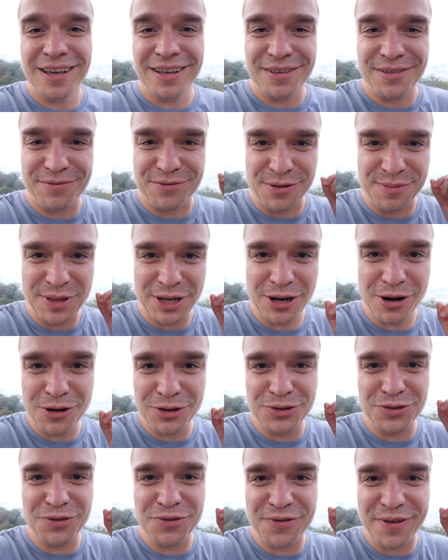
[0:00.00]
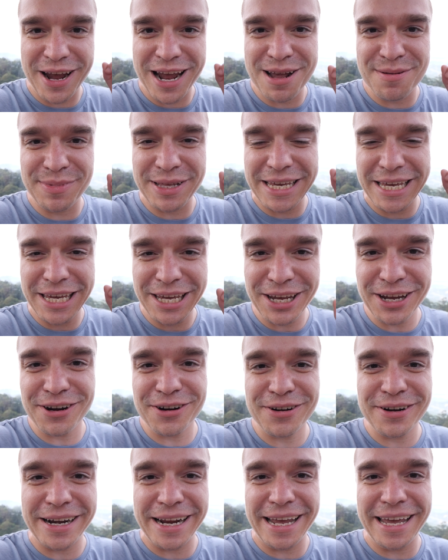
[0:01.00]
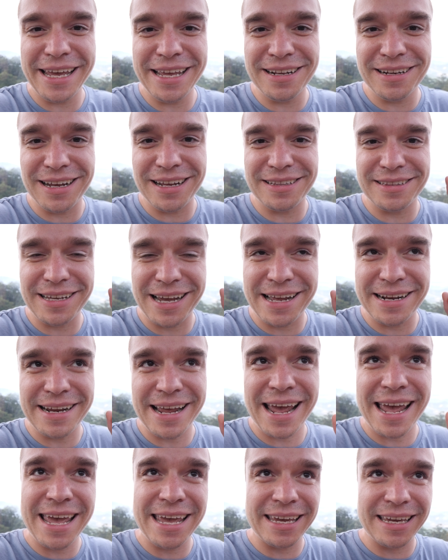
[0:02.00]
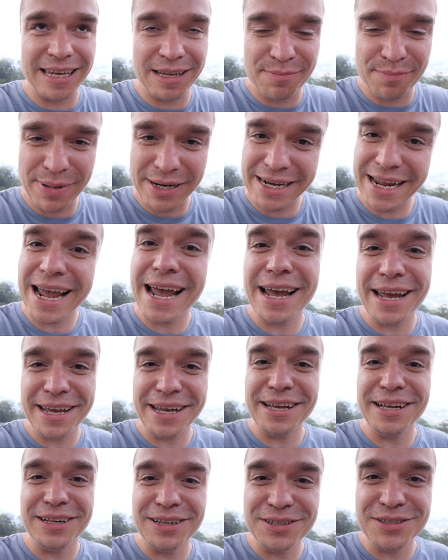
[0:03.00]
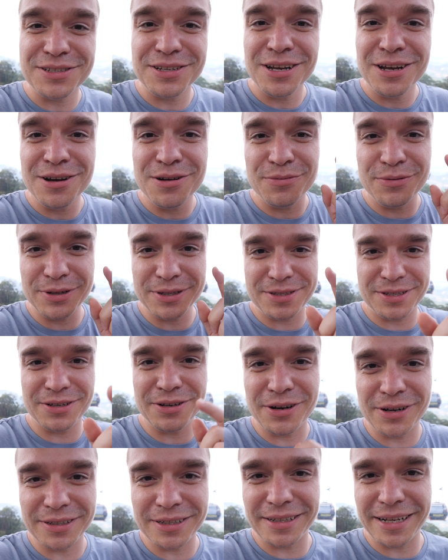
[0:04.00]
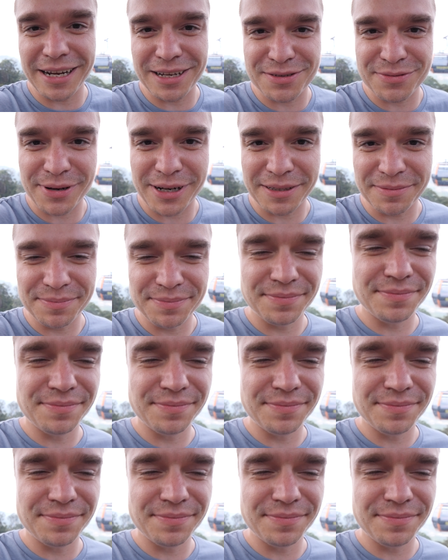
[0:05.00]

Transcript: From the Go-To family here in Da Nang in Ba Na Hills, we'll see you on the next one.